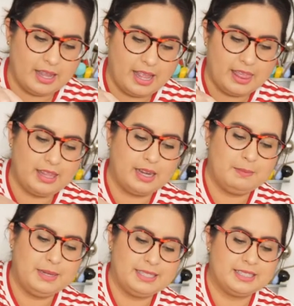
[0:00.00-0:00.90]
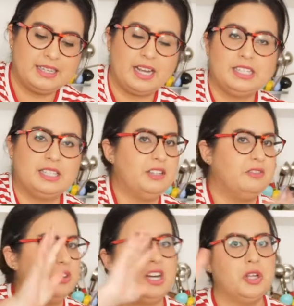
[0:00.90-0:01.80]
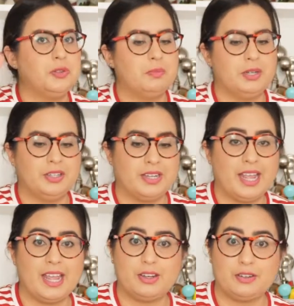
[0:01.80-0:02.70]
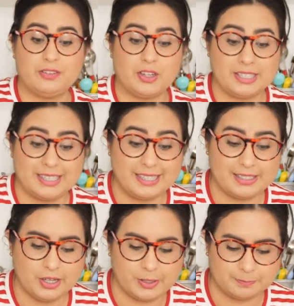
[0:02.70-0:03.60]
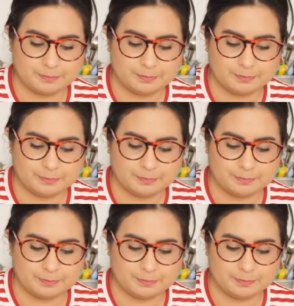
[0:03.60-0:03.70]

And then beat it nicely for another minute, and your frosting is done.